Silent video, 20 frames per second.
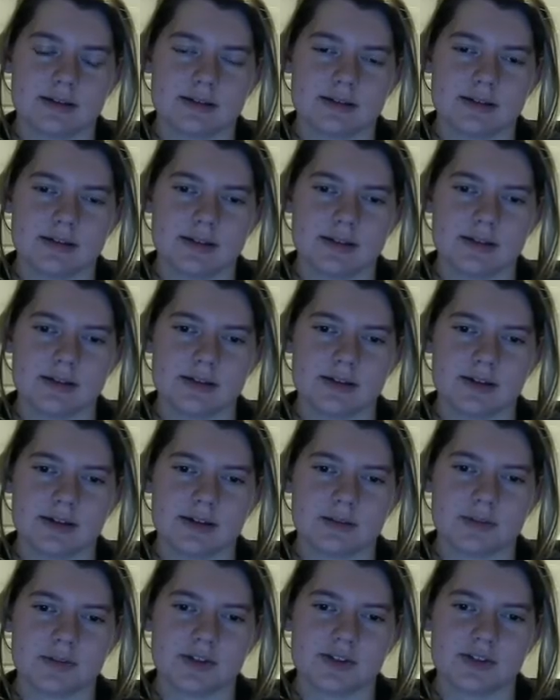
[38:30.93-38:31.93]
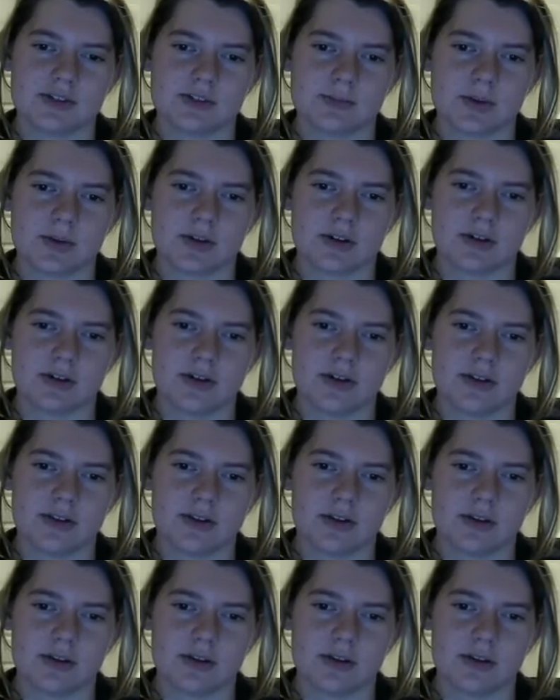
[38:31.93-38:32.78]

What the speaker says: these are gonna be smaller, I think.